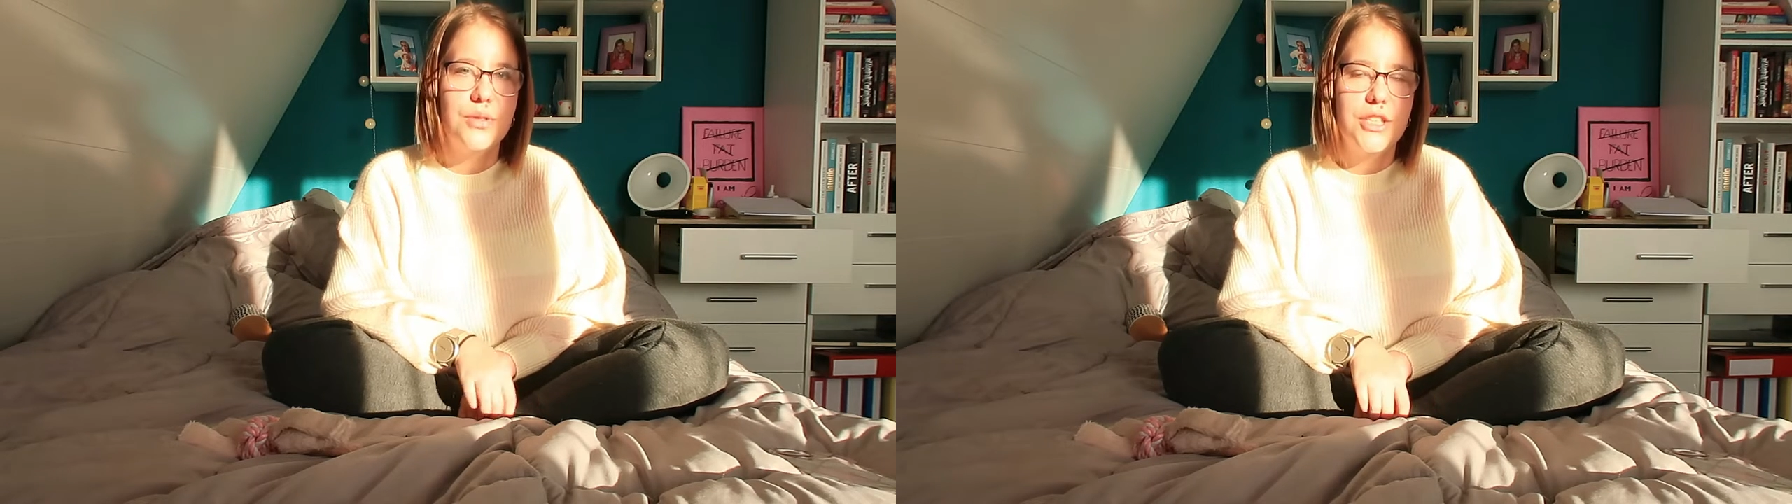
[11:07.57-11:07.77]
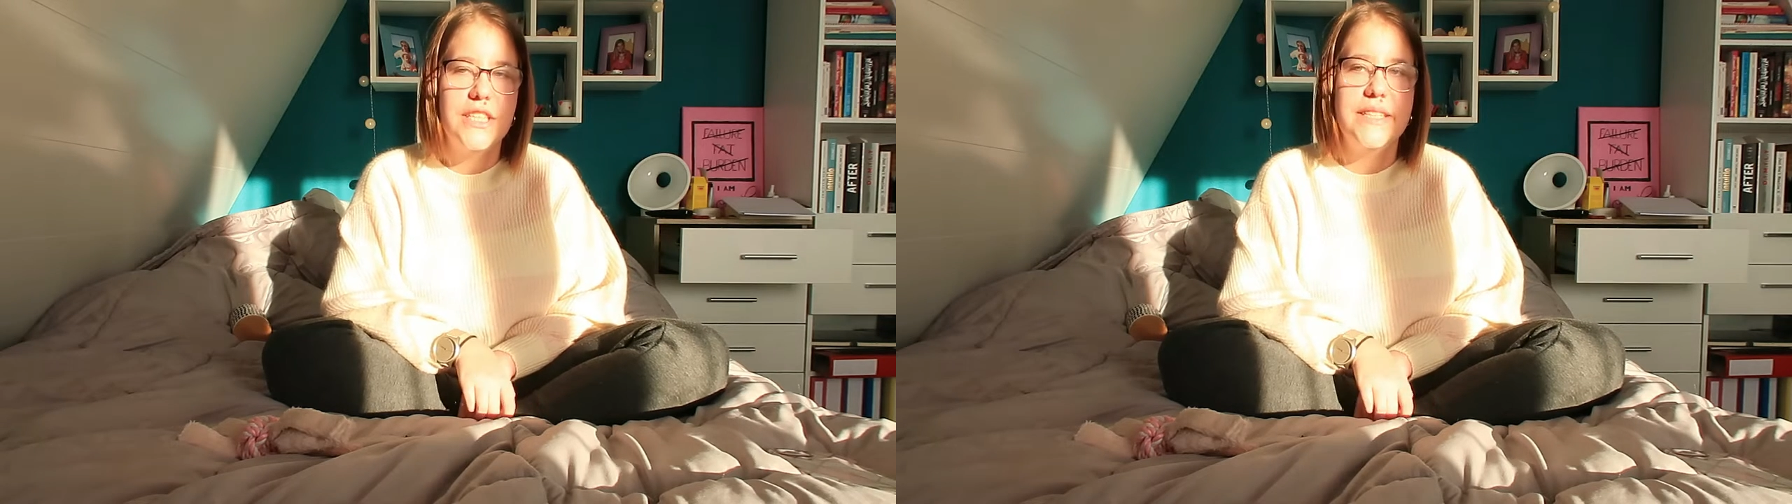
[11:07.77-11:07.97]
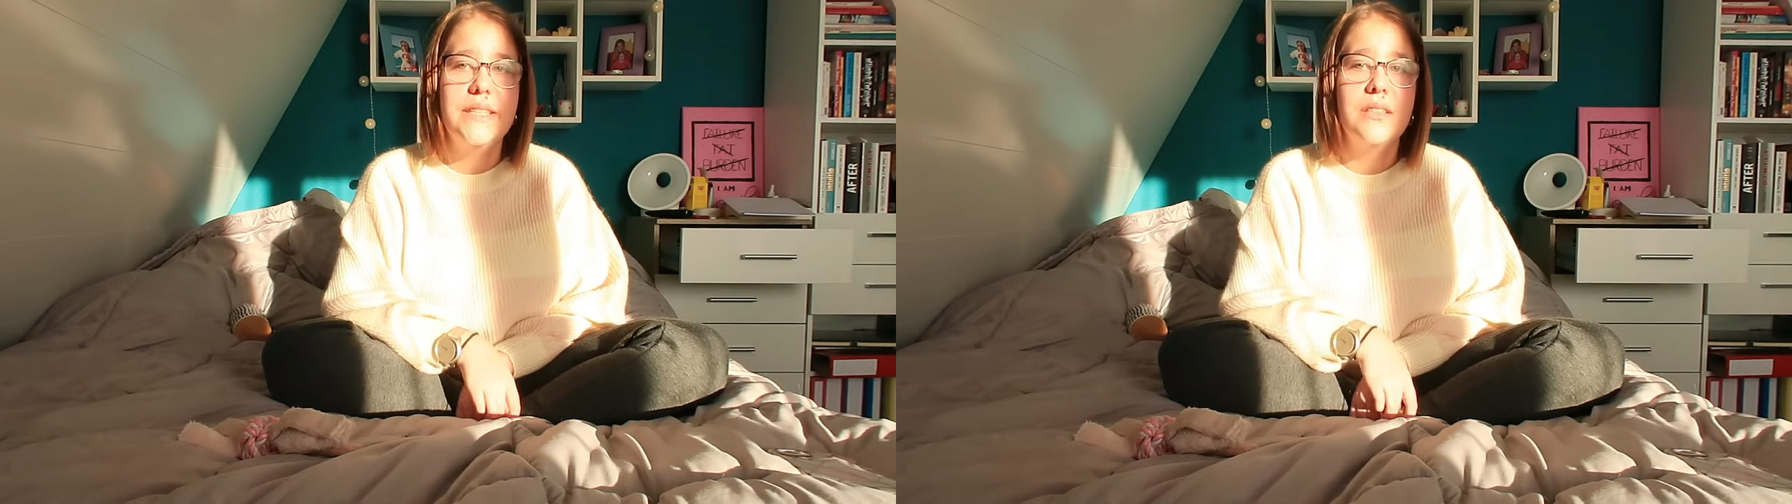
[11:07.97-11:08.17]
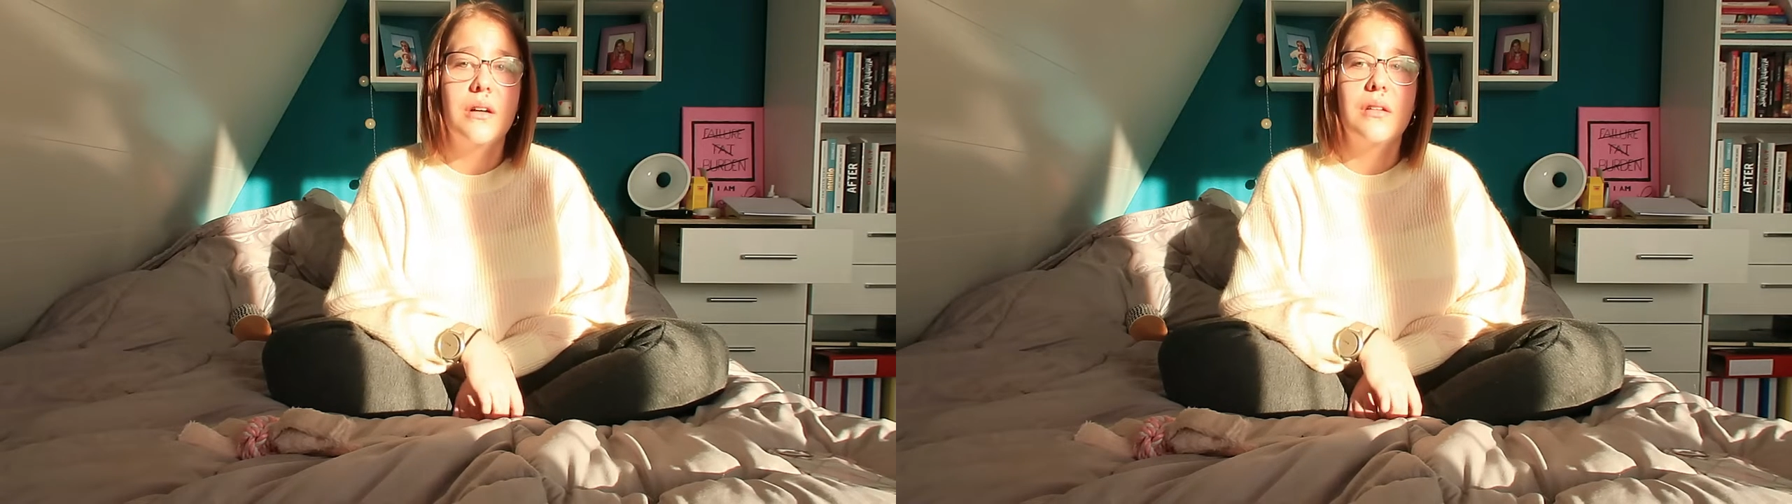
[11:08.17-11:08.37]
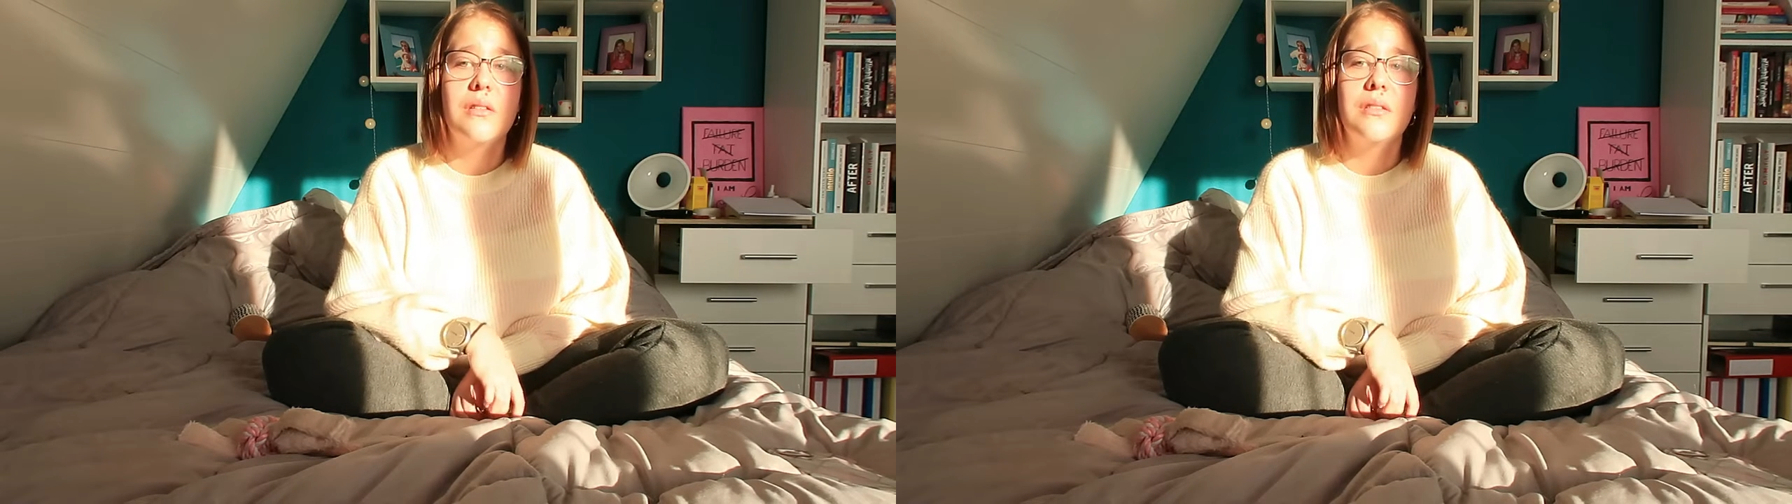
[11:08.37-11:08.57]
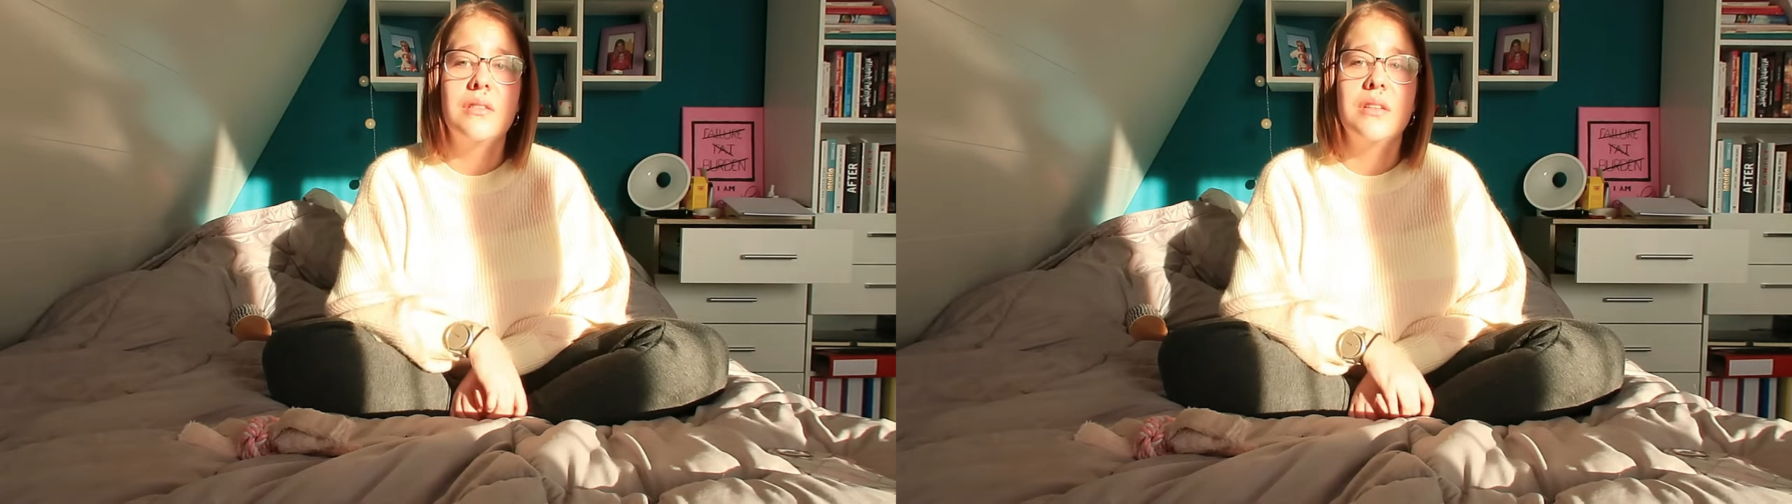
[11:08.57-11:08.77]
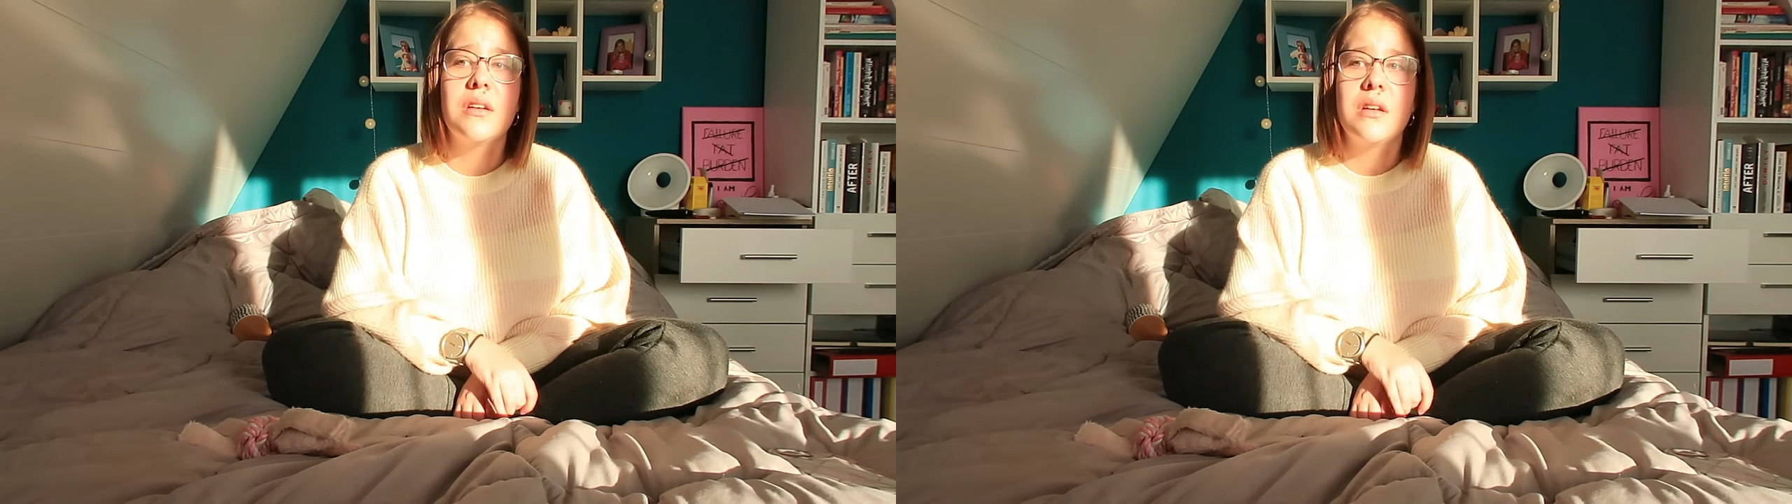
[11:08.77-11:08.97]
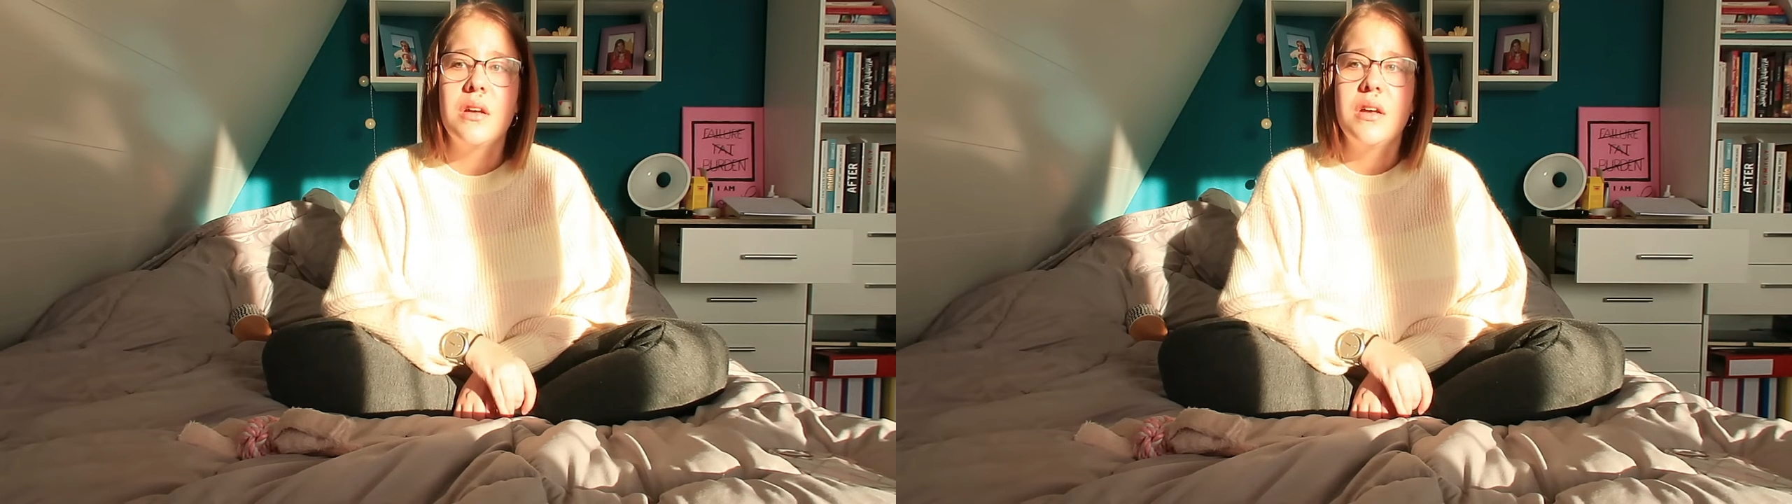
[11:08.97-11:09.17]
working on